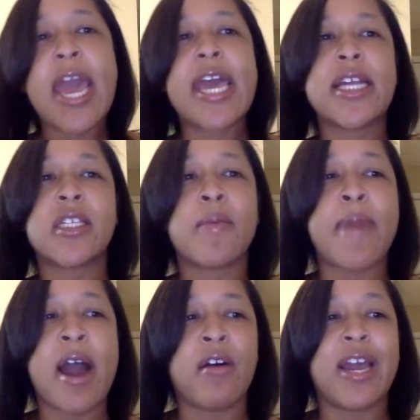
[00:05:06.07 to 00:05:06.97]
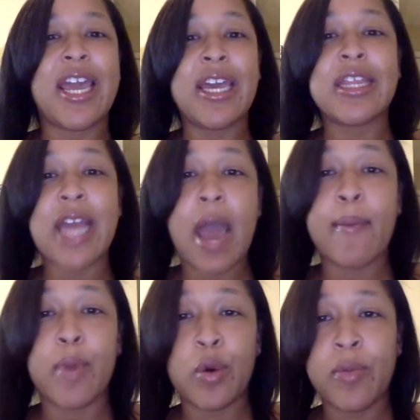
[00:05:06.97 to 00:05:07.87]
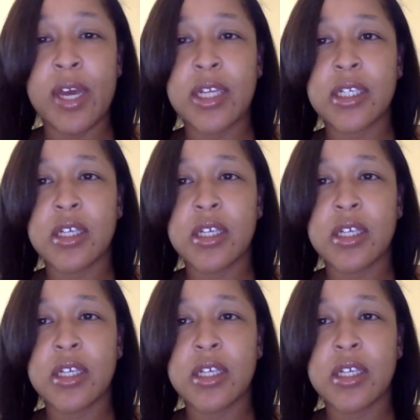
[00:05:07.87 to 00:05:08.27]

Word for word: It's about in that moment